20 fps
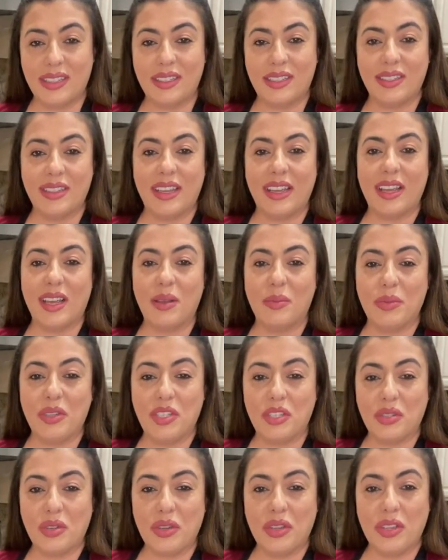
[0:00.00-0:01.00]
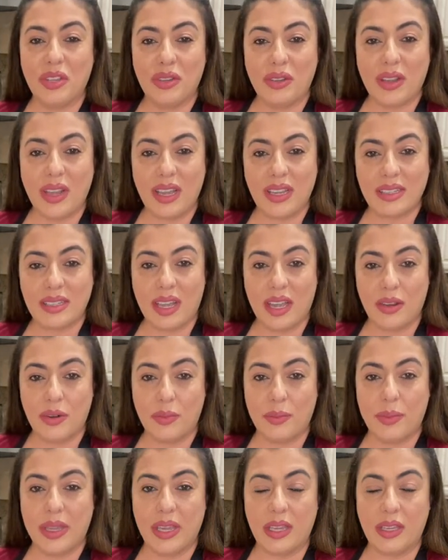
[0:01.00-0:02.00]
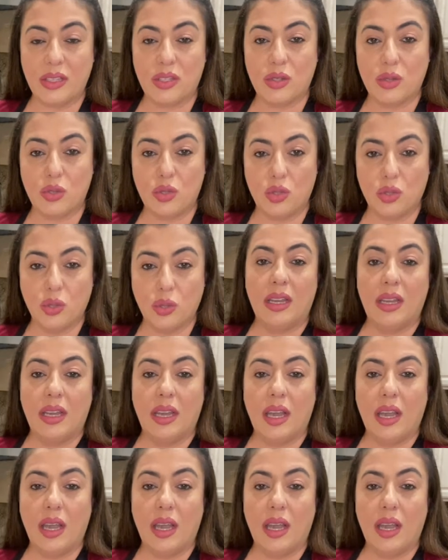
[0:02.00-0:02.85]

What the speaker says: Today I'll be showing you guys how to make soujouk.